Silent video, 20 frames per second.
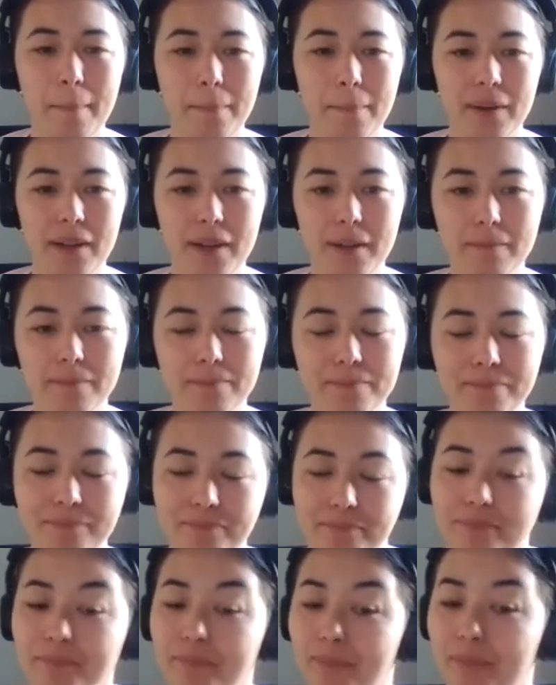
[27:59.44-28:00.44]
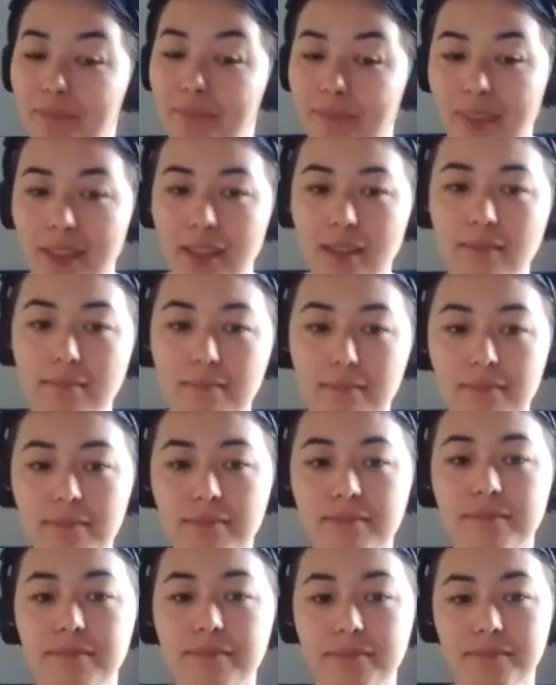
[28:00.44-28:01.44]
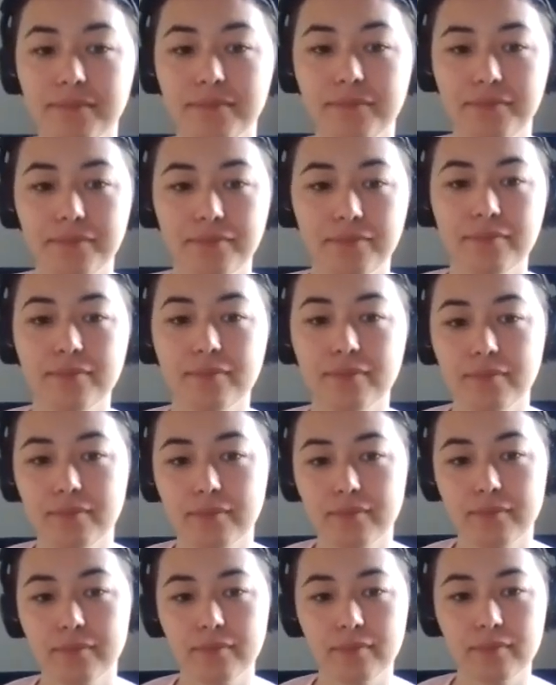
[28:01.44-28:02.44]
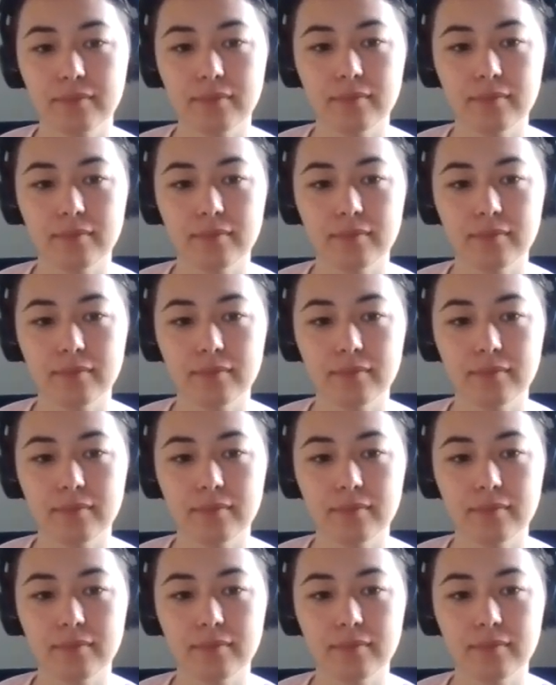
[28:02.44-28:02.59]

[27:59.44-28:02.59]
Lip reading: (not speaking)